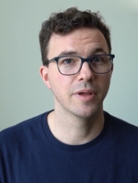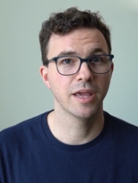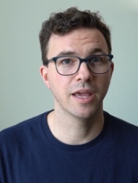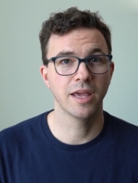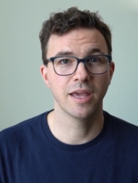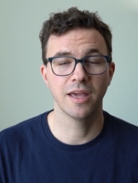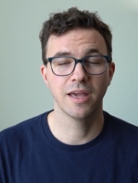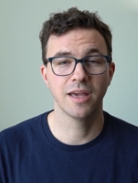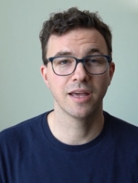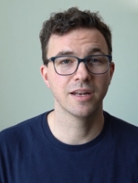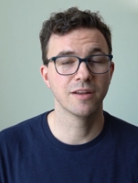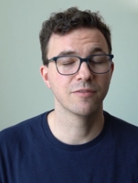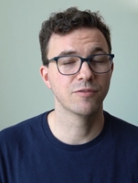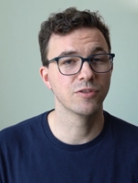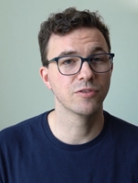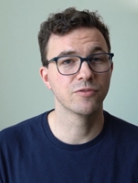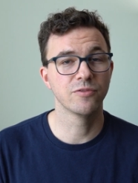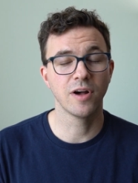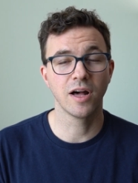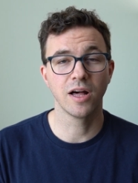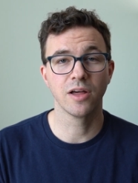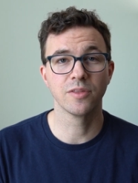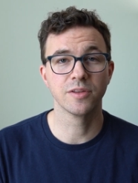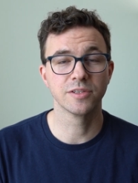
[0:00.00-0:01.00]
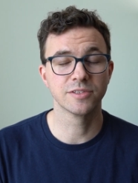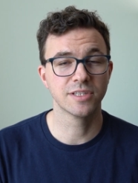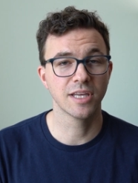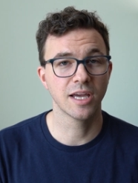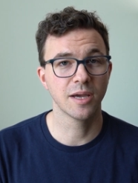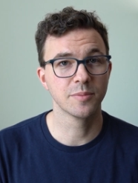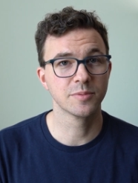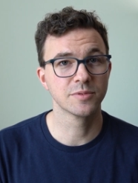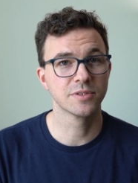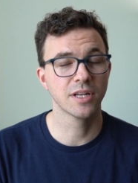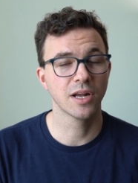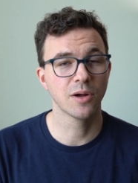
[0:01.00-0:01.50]
And if you follow the
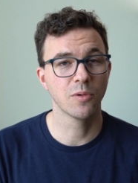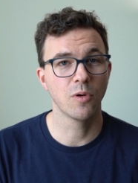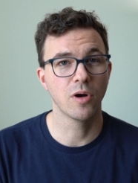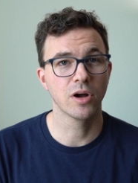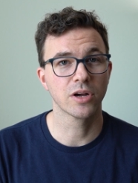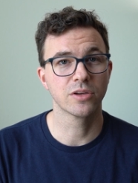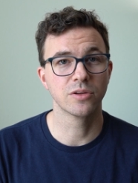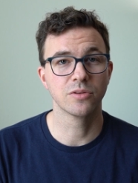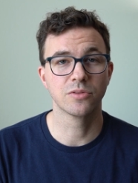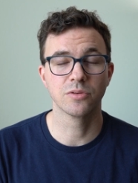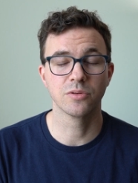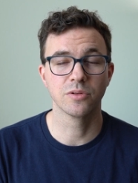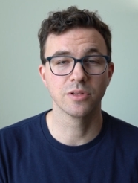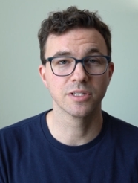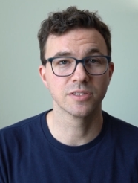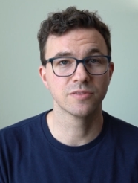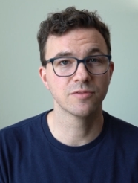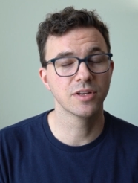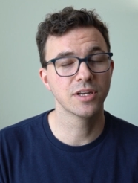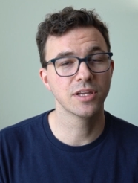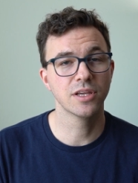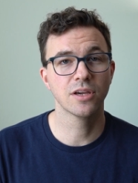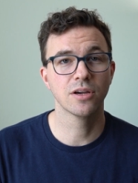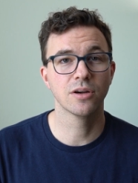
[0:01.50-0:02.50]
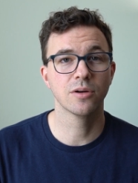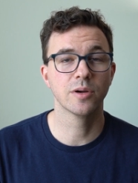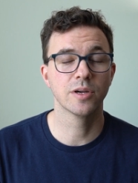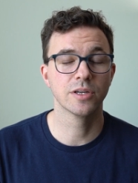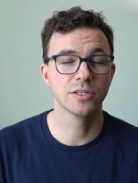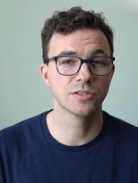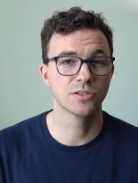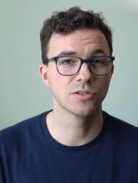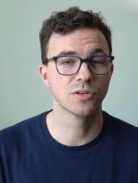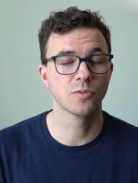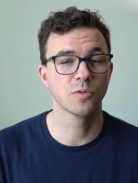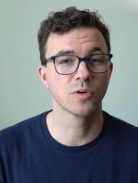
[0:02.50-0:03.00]
steps that I walk you through in this video,
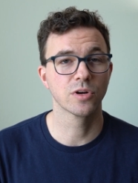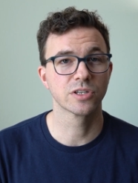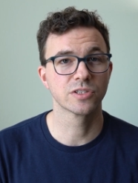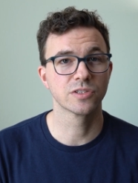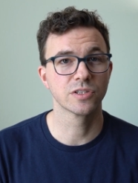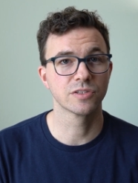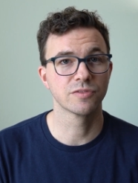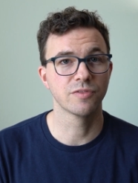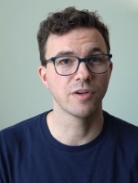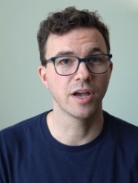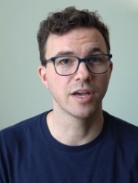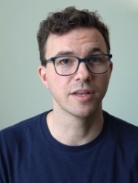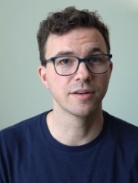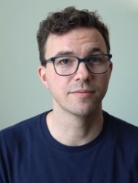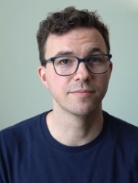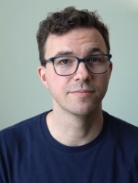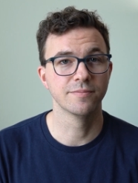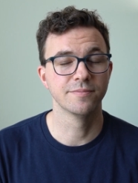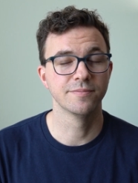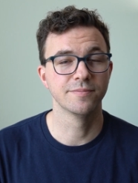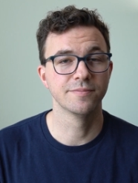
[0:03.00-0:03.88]
it should work just fine.